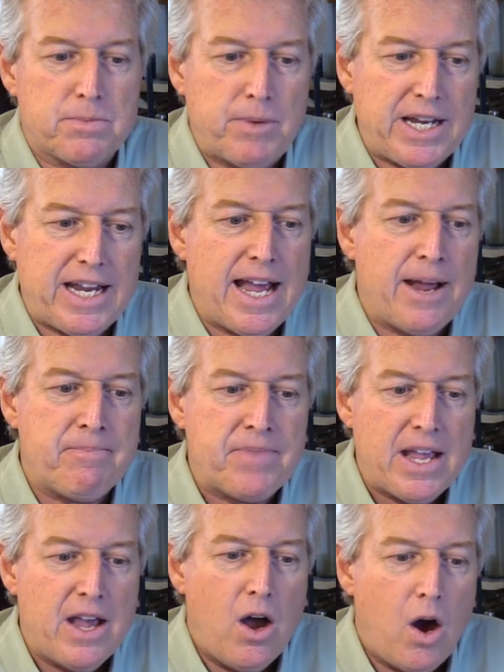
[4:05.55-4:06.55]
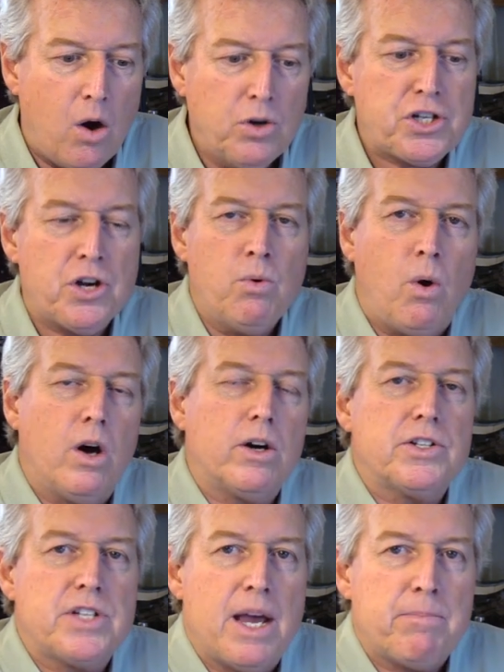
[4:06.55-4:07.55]
But again, ocean
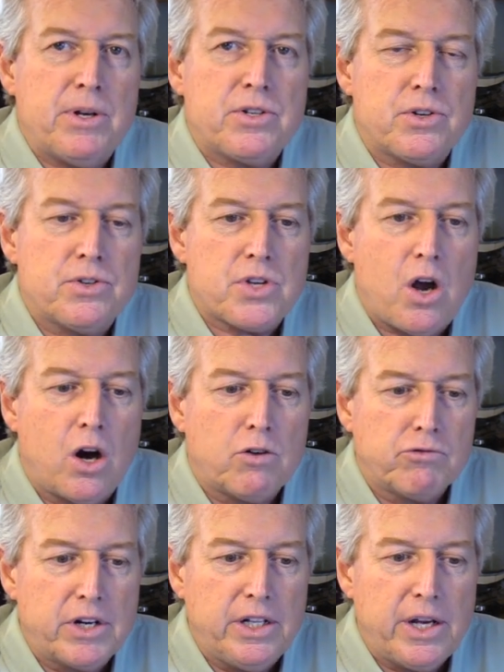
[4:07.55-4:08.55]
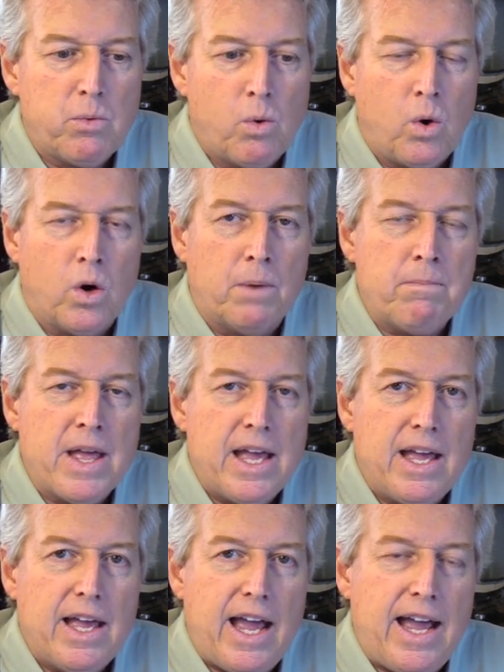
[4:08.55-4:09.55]
water temperatures are really warm.
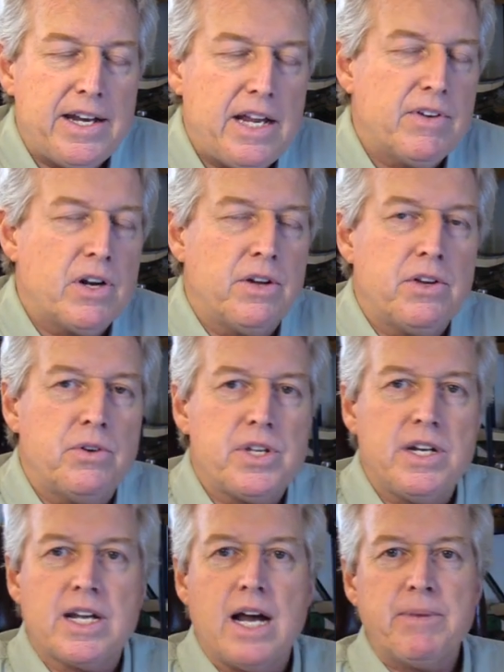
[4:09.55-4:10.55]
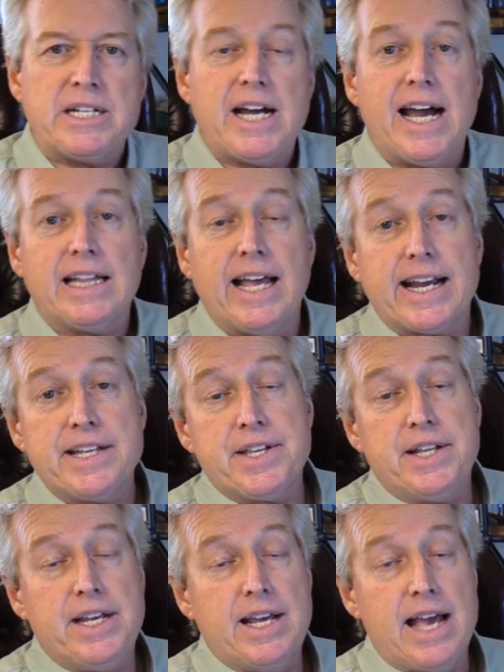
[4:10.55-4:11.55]
And even on those incoming tide, like I
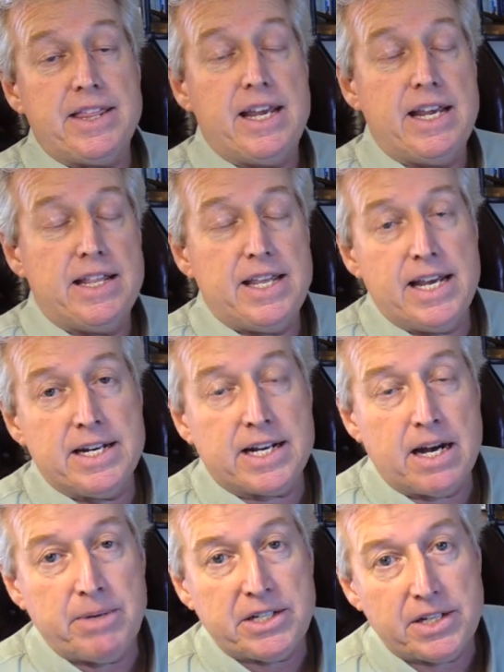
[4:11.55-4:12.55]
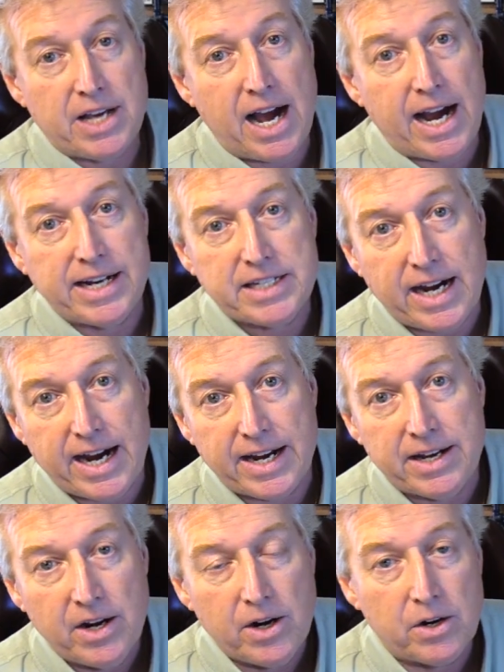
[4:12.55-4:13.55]
said, the incoming to the high
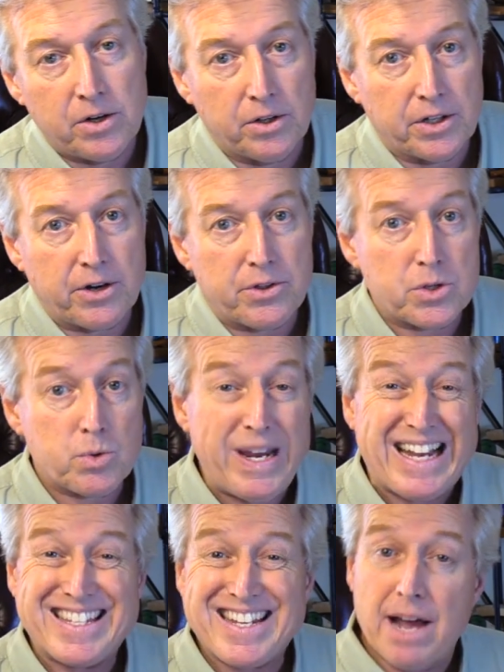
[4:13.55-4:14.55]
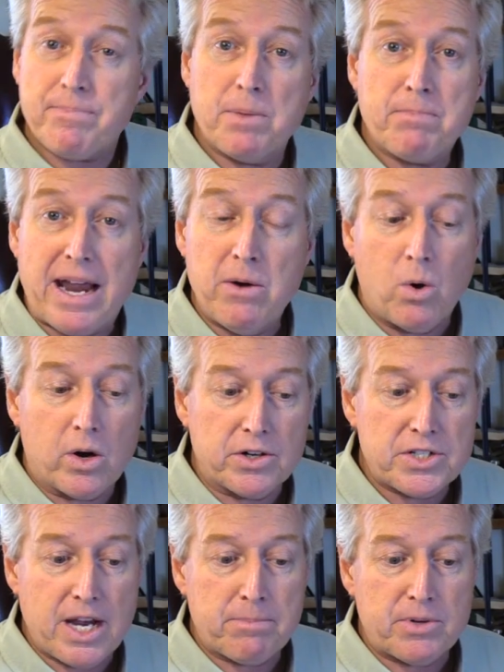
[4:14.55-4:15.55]
tide earlier this week, it's kept the bay water
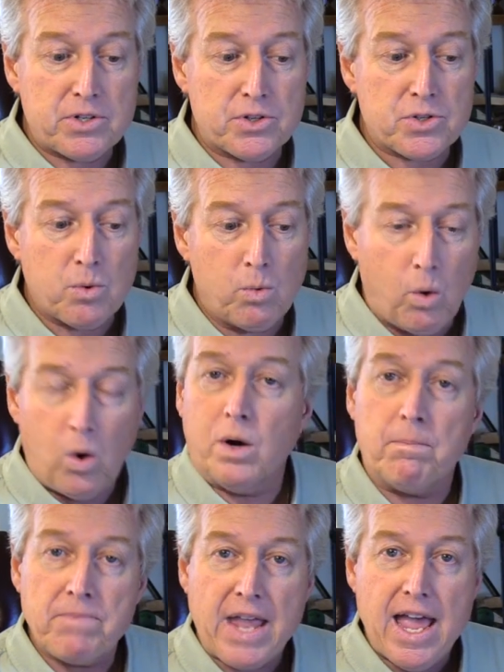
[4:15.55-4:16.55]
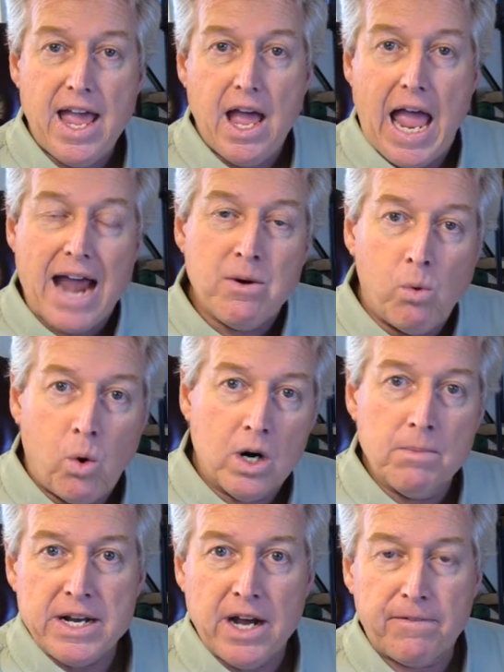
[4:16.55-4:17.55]
temperatures warm. And
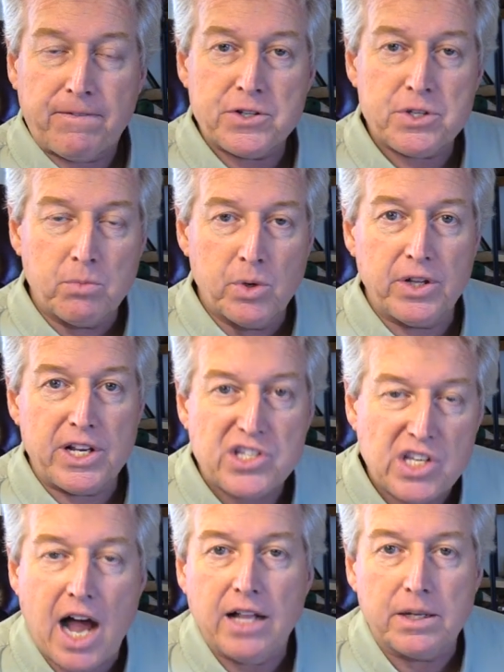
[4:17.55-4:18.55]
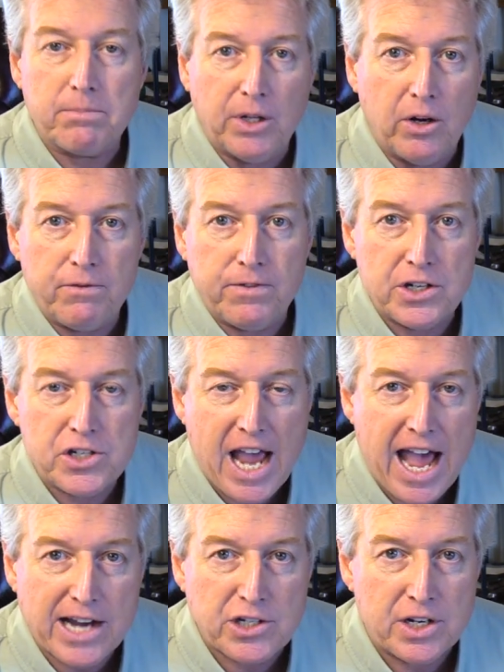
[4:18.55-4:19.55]
warm enough for some really solid blowfish
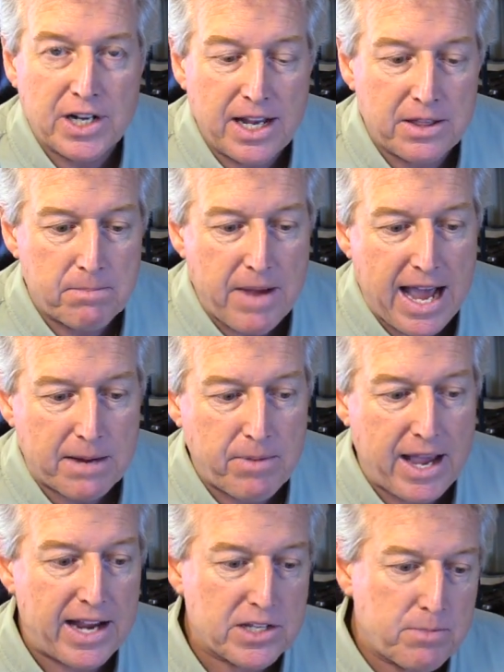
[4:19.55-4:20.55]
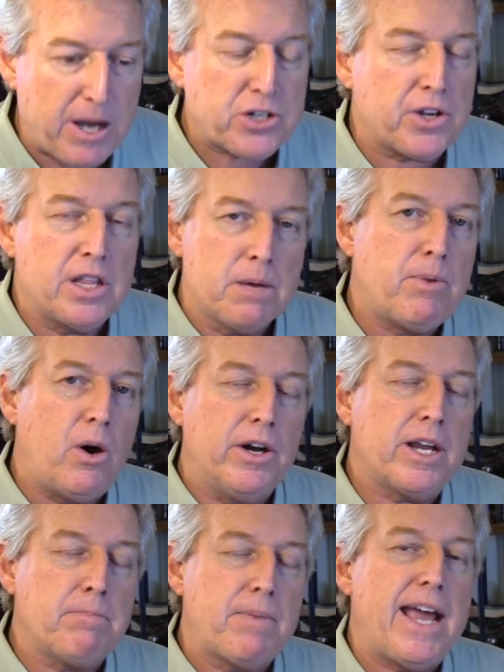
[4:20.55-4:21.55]
action in the back bay, especially in the
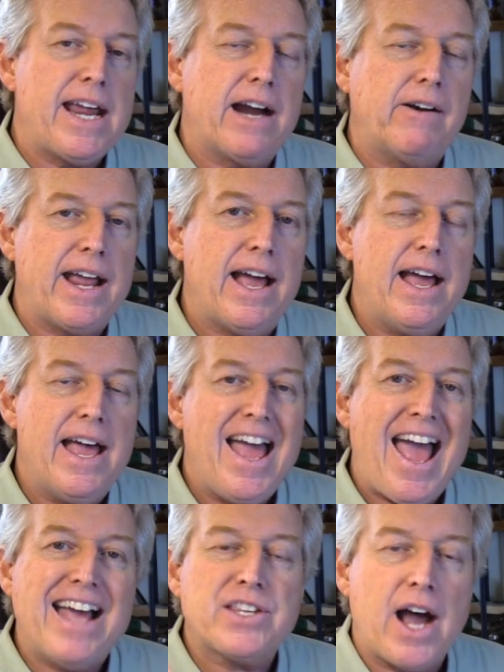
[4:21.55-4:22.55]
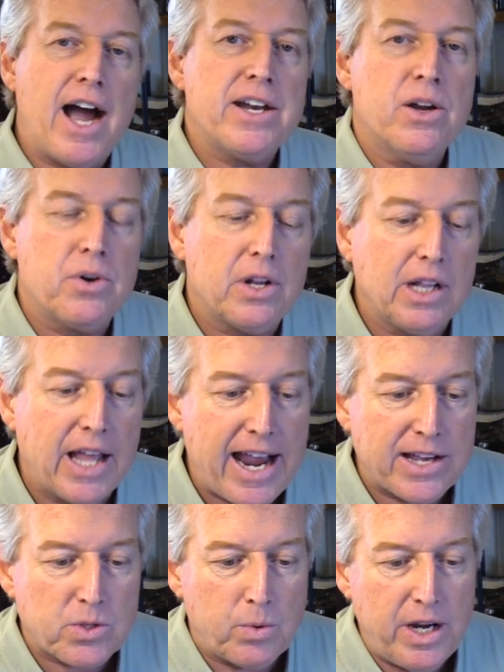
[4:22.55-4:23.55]
Barnegat Bay area, as I noted
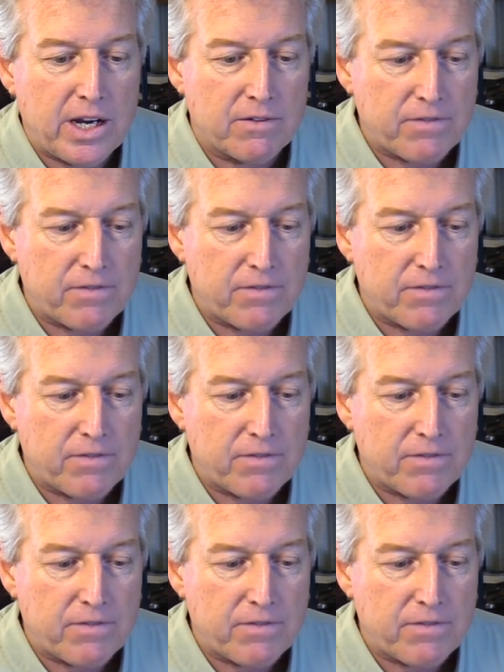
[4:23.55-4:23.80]
last week.